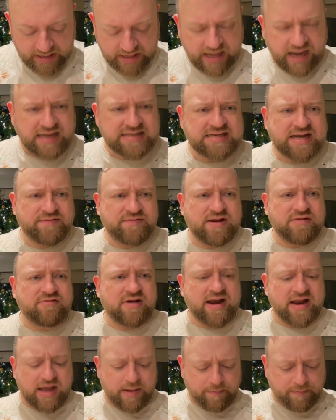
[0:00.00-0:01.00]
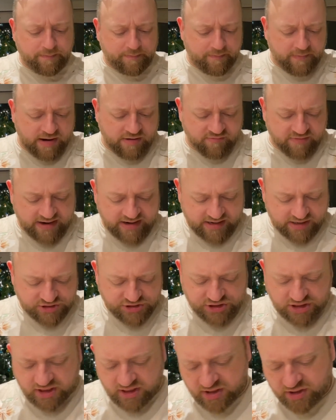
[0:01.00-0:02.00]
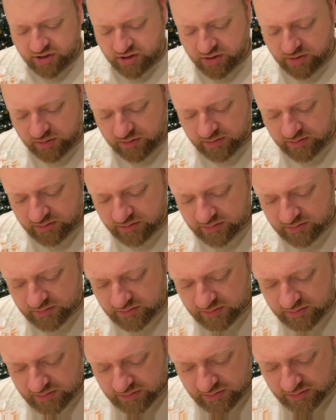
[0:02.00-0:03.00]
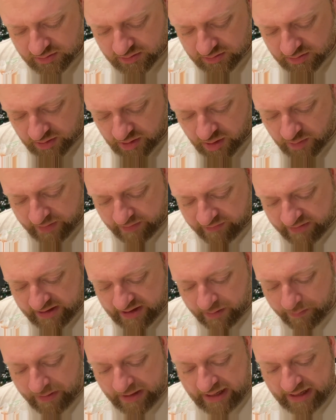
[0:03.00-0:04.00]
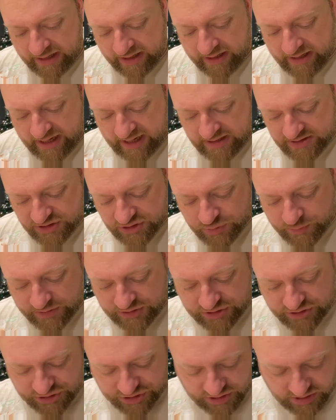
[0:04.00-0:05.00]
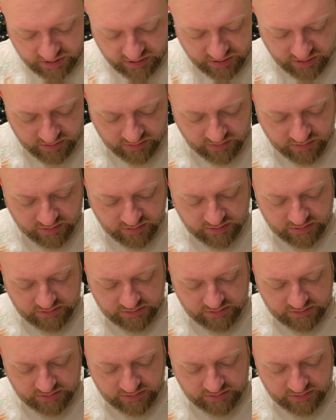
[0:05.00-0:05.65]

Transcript: I definitely ran out. Of, I ran out of charcoal. No, I ran out of black, and I had to switch to charcoal.